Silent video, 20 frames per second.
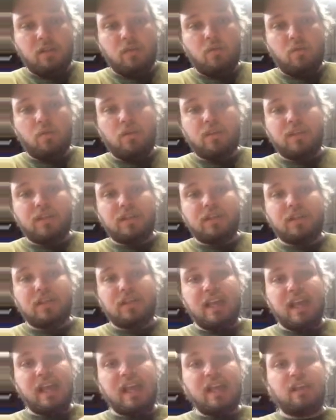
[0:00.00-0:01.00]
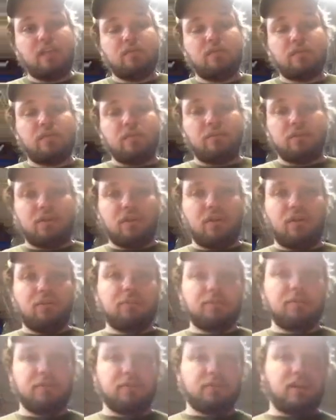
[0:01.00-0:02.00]
One, it's the angle you
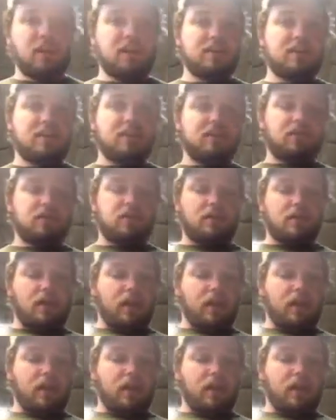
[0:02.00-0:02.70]
sharpen your chain at.